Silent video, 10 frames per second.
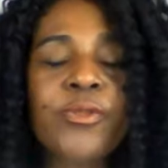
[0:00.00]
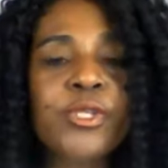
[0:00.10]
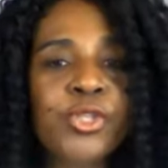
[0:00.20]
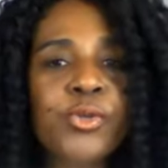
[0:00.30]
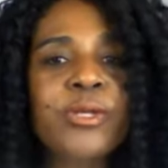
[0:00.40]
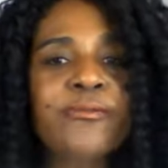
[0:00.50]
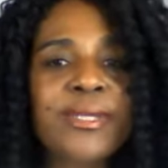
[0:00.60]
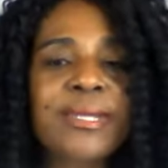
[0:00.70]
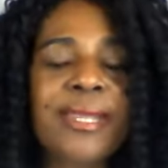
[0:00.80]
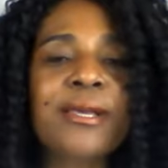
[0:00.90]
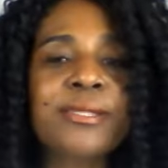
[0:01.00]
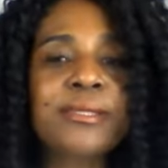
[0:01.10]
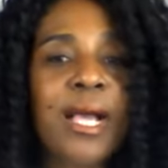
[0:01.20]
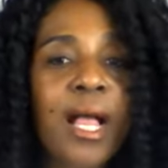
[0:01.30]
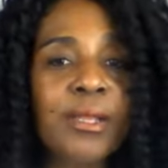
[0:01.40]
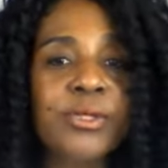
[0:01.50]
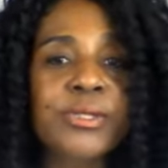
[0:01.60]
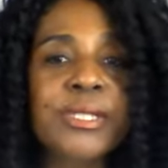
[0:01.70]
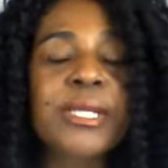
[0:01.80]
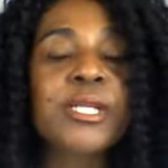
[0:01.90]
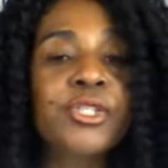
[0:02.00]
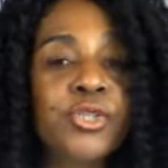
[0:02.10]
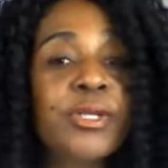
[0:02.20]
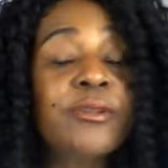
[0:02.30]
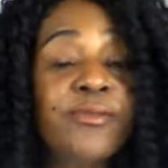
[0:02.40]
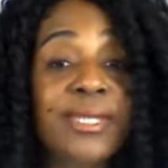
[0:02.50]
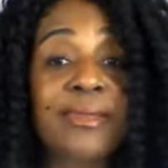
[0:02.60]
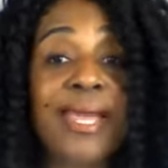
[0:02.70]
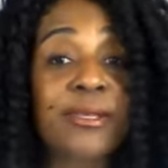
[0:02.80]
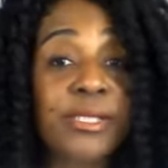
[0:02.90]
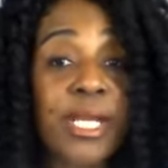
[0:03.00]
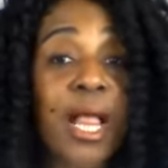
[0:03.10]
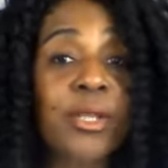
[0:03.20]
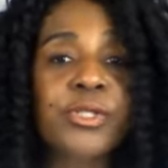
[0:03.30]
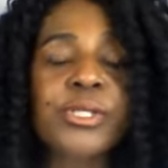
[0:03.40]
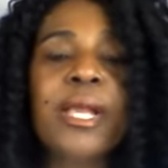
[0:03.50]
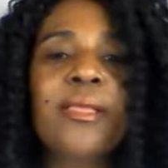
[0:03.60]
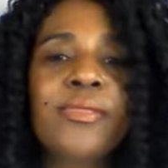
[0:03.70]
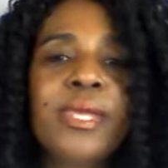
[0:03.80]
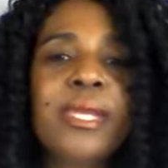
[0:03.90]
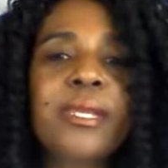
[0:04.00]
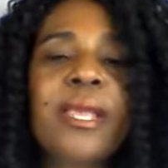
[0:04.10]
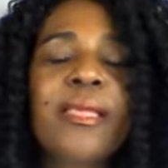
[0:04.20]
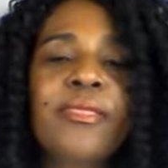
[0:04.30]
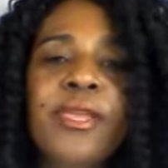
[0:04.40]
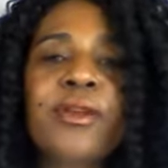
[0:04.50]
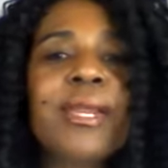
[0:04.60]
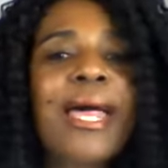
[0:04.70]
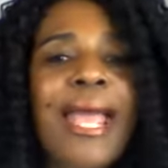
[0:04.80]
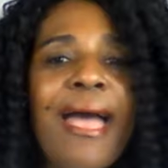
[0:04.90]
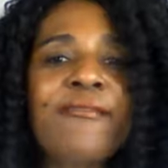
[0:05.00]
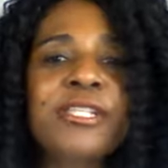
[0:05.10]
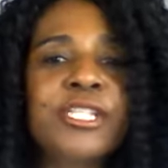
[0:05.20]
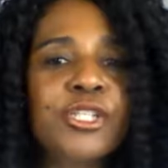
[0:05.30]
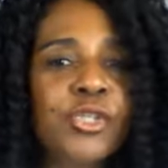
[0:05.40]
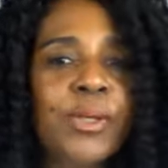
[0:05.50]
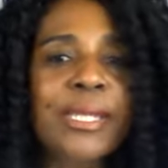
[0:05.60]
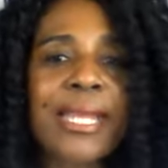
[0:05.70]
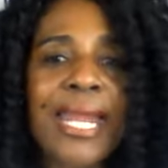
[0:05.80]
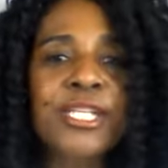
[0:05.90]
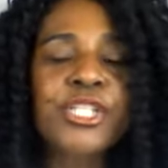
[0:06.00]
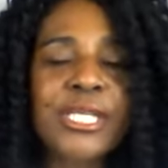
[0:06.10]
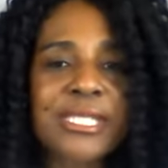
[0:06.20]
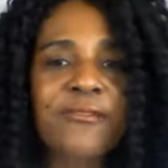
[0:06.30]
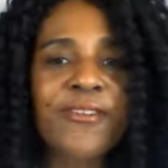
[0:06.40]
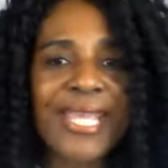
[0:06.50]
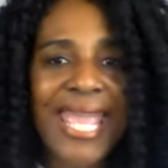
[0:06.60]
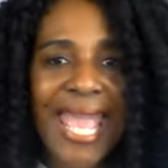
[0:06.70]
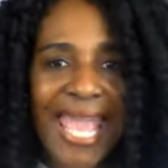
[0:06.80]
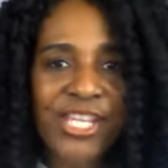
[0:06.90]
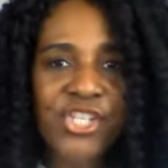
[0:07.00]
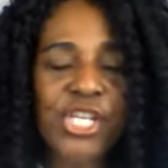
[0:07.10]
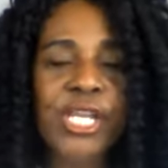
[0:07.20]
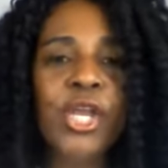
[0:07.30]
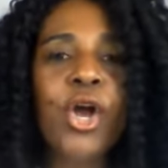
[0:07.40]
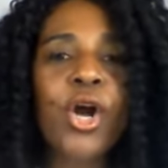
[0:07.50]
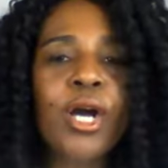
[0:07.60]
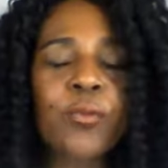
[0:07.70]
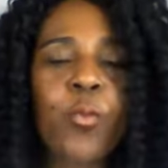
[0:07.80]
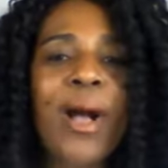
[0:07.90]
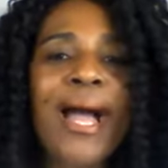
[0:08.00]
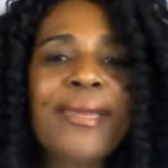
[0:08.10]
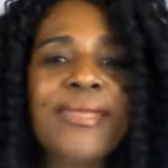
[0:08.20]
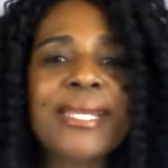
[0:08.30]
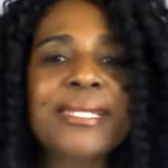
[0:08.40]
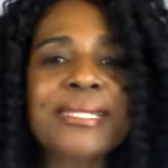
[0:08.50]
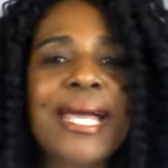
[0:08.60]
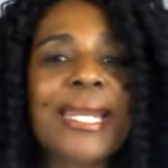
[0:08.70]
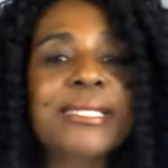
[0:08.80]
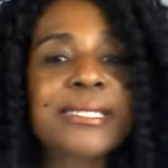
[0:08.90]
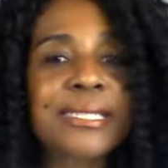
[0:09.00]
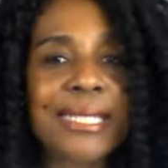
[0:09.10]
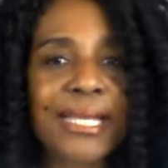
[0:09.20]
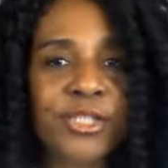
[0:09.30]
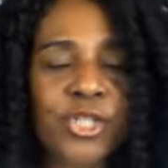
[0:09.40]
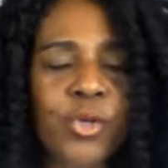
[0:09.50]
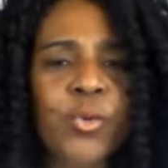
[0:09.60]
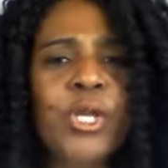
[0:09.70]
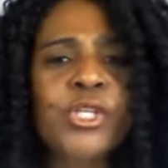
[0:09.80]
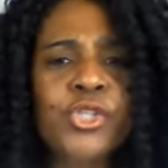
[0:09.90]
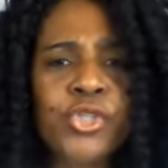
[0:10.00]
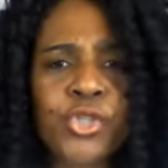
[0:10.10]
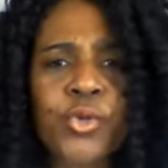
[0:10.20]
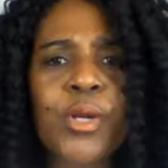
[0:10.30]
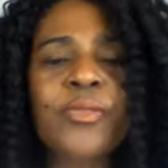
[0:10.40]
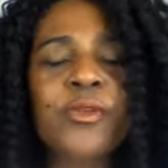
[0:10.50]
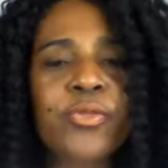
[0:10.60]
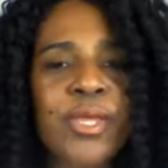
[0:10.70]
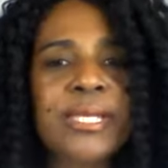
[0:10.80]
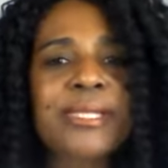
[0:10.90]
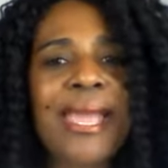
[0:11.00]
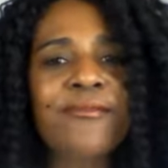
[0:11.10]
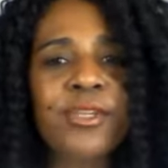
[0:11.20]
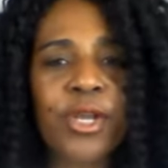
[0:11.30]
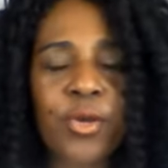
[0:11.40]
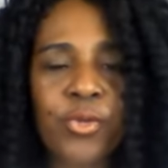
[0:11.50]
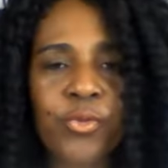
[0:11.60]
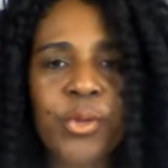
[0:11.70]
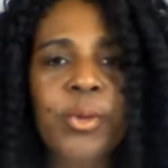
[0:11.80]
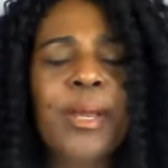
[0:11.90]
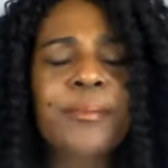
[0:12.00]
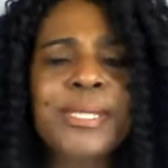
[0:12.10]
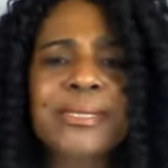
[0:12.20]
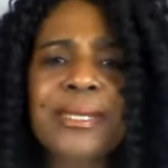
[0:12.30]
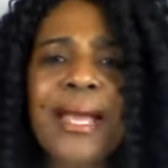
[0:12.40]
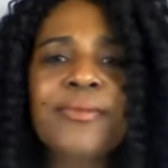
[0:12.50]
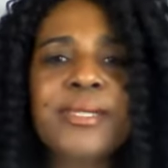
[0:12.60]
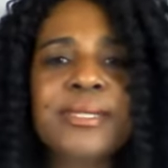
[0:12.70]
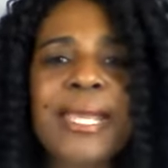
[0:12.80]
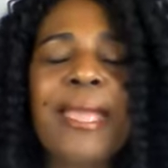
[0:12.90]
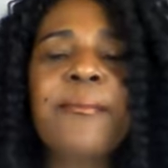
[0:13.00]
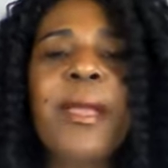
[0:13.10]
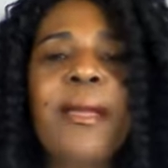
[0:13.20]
the $250,000, then they're not having to do a lot of justification on why they decided to select you. Sure, there are things they have to go through, but it's not the same